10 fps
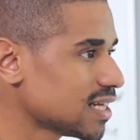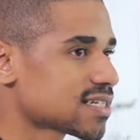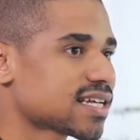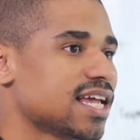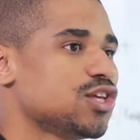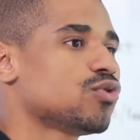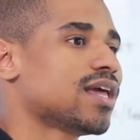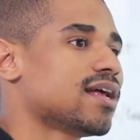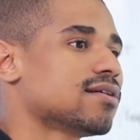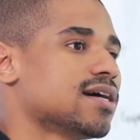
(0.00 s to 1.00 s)
let's say you
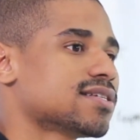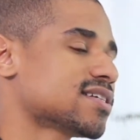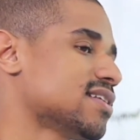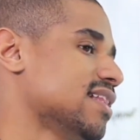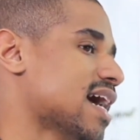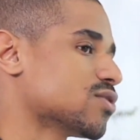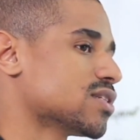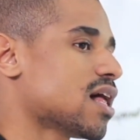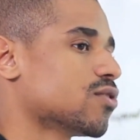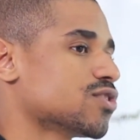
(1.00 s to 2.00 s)
get a
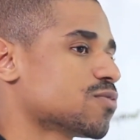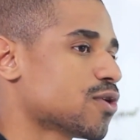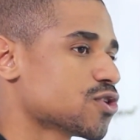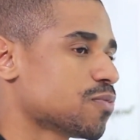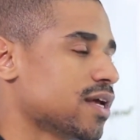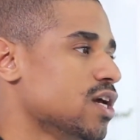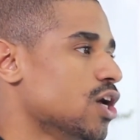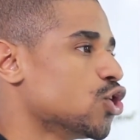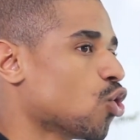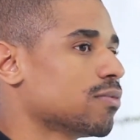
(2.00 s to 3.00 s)
$16,000 disbursement.
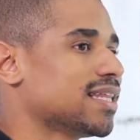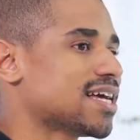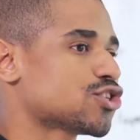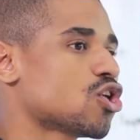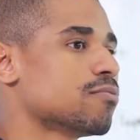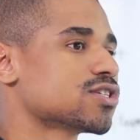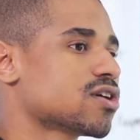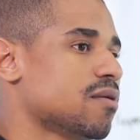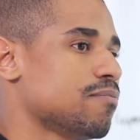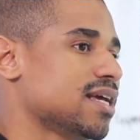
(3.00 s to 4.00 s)
Normally that term is
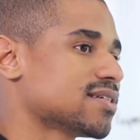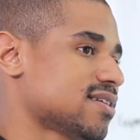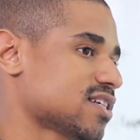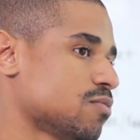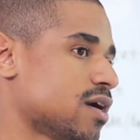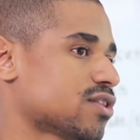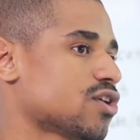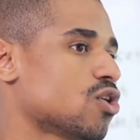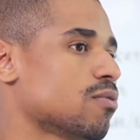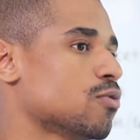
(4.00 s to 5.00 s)
going to be a 6-month
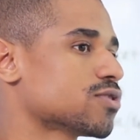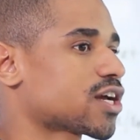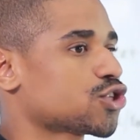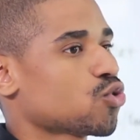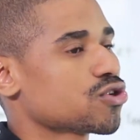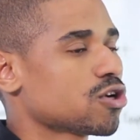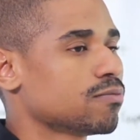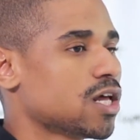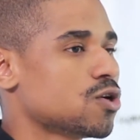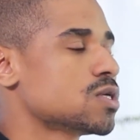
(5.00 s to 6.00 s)
term, almost like a
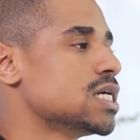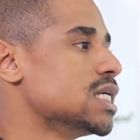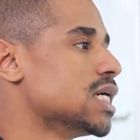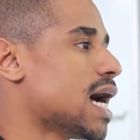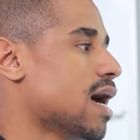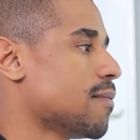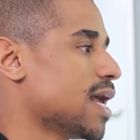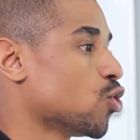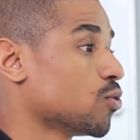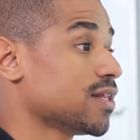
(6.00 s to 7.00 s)
short-term loan.
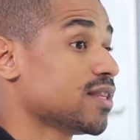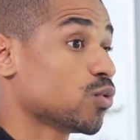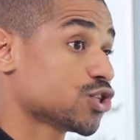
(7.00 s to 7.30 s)
And normally the